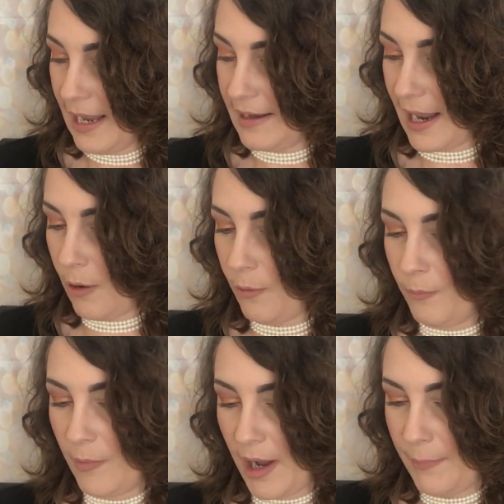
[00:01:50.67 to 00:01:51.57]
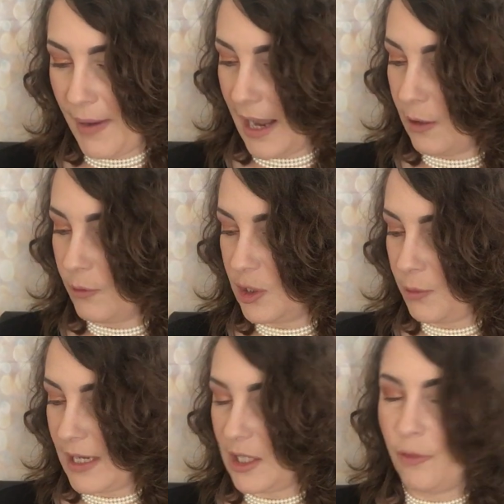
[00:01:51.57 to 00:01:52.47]
Now, my palette was
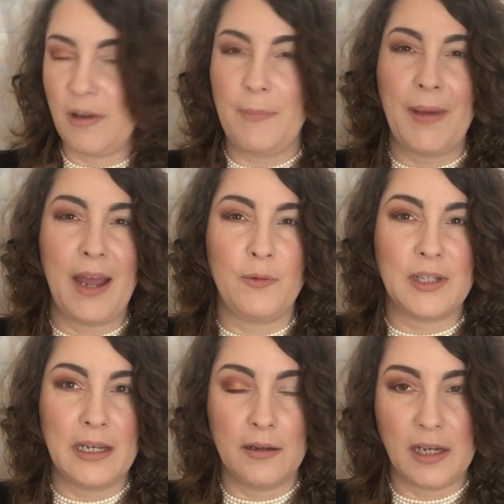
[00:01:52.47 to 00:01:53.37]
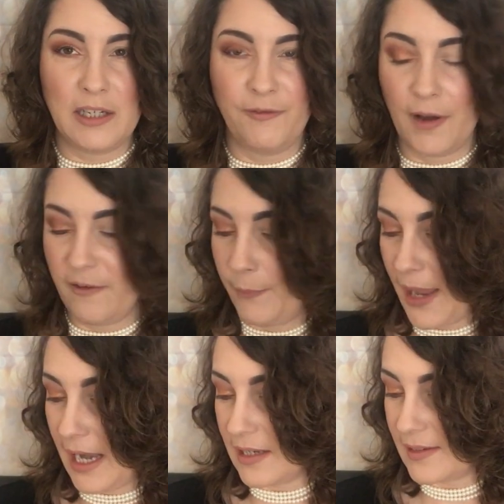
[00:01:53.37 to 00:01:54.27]

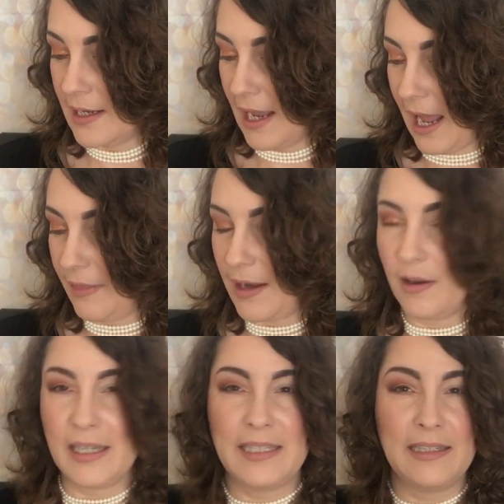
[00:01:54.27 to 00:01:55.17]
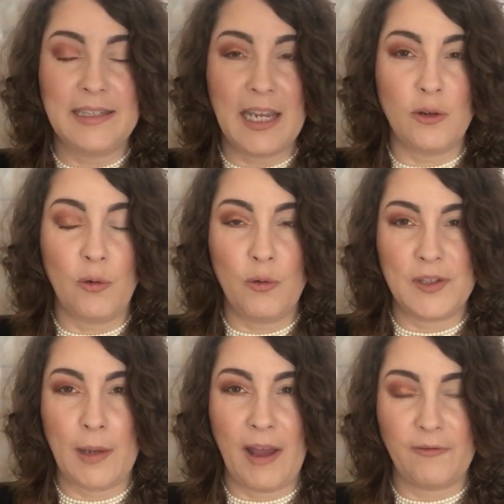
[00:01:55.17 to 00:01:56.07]
£23.95, and then I did
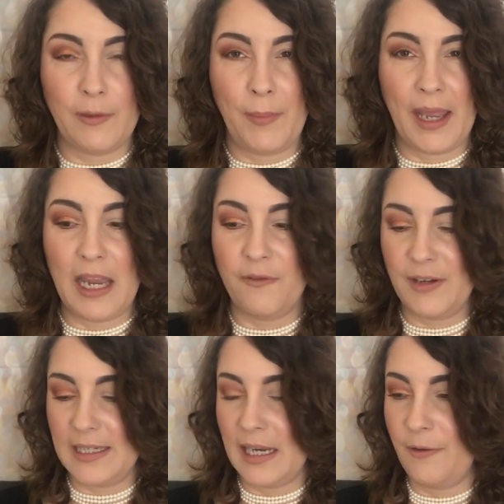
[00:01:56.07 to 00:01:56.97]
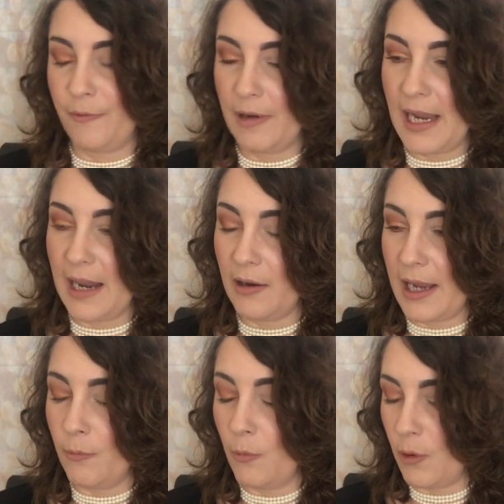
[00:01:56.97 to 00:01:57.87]
also have to pay for delivery, and
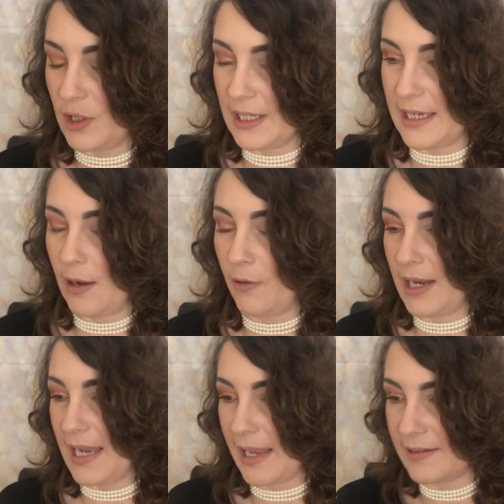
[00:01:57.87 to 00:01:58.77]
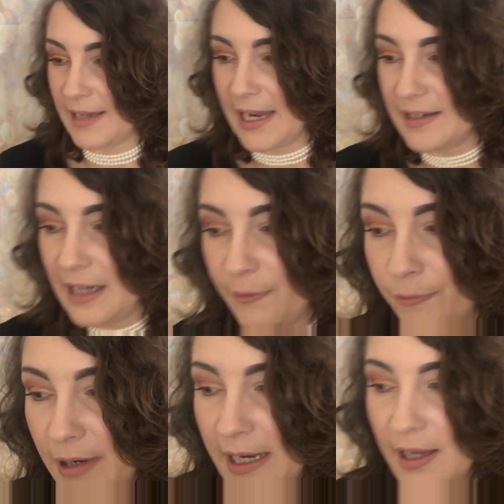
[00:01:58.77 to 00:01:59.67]
I wanted it on a next day
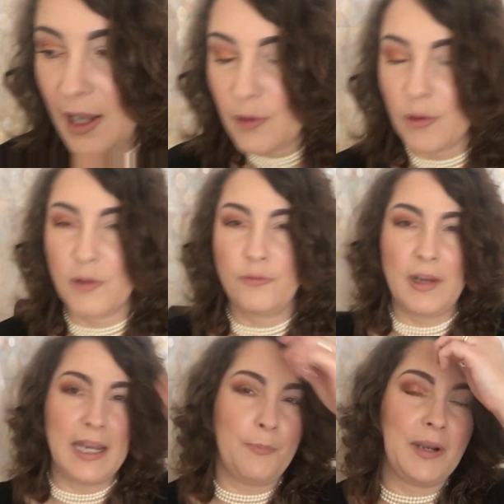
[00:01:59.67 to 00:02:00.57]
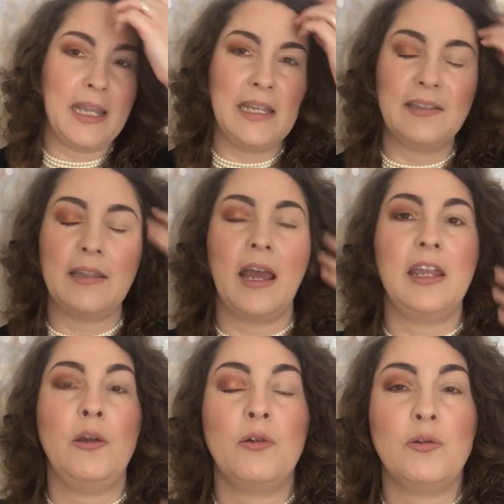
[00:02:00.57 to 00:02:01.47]
delivery. So I was really pleased
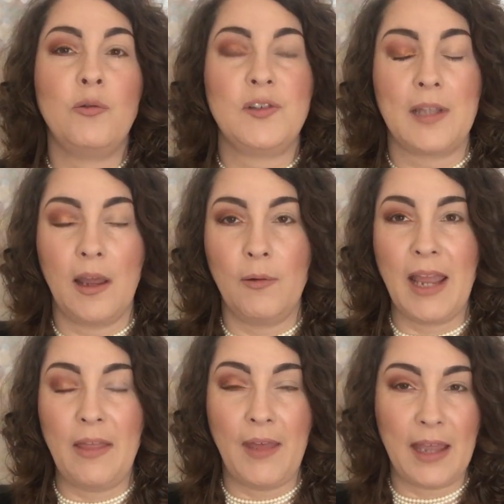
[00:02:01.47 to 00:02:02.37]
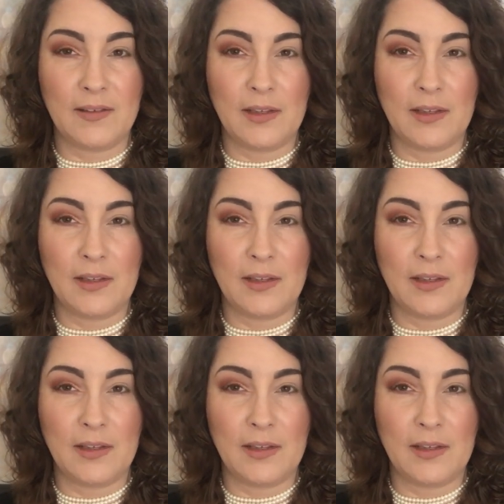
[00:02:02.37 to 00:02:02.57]
that you could also get that